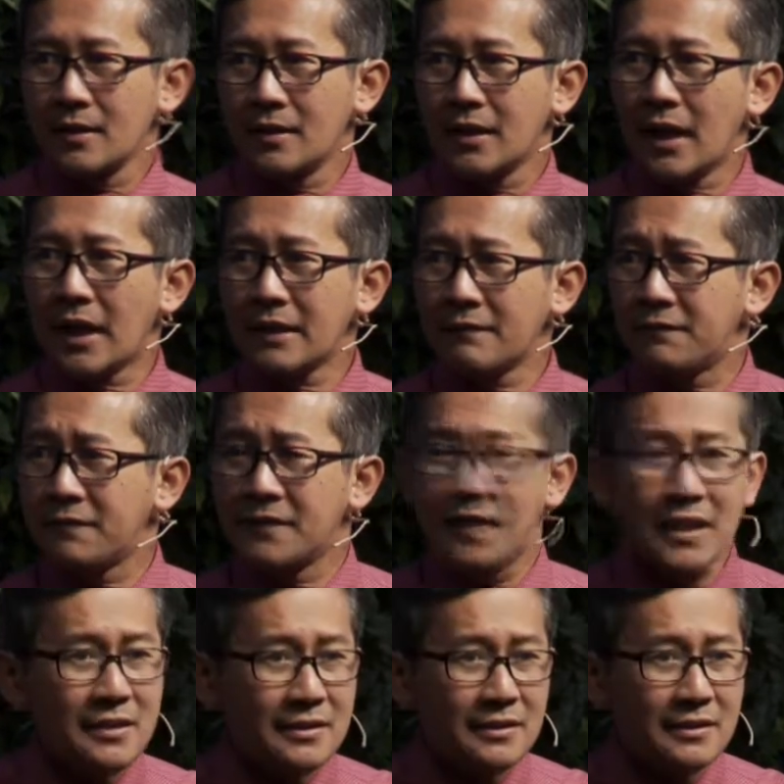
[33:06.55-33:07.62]
I,
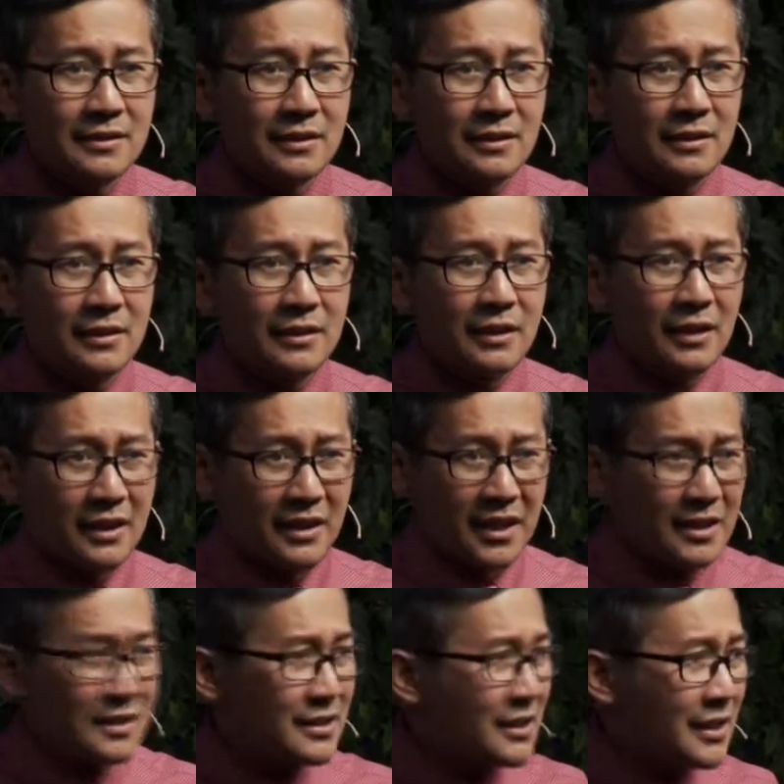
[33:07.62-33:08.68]
this,
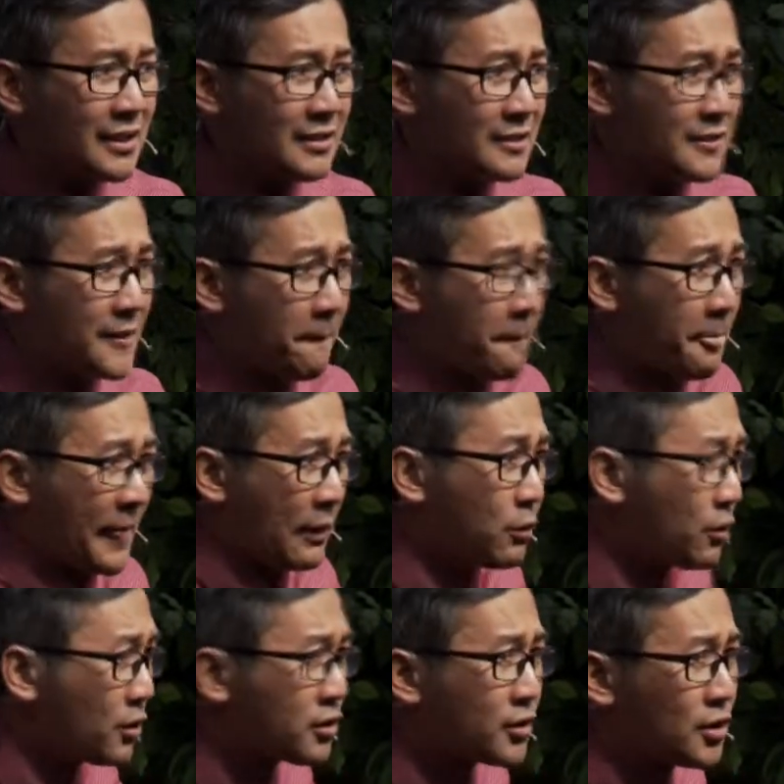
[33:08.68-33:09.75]
this is the
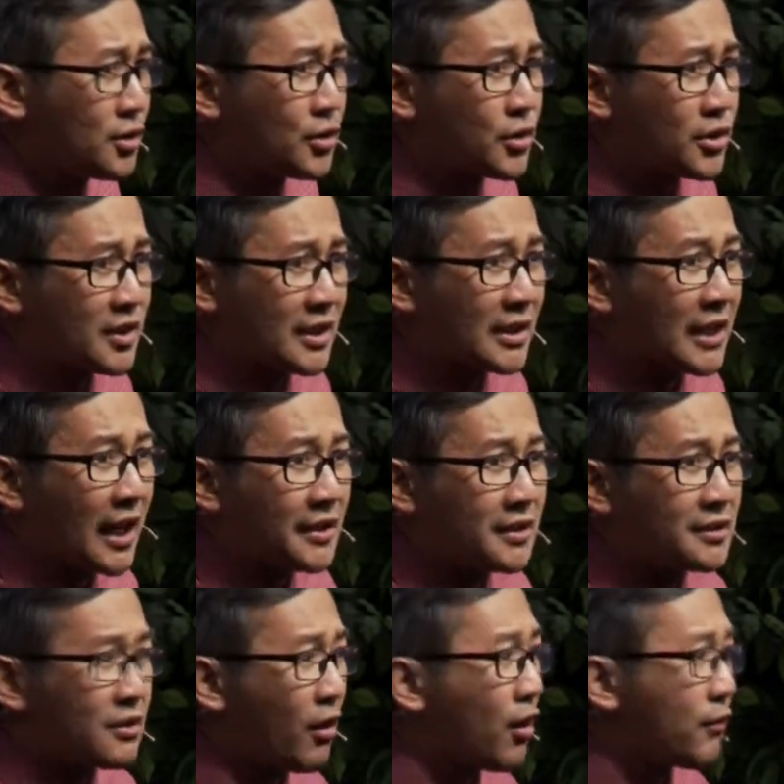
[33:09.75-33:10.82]
whole solution that God
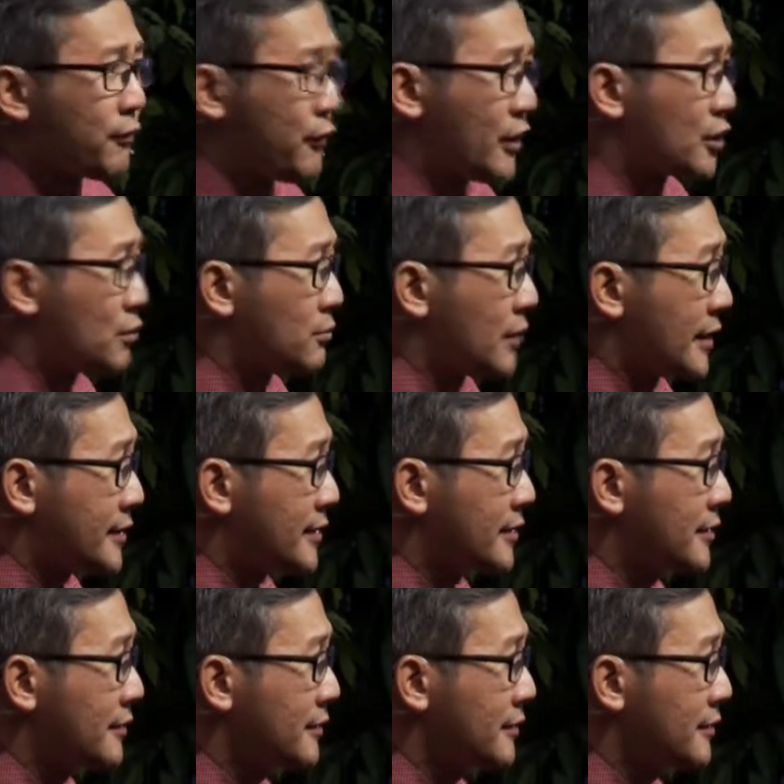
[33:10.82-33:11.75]
is offering to us.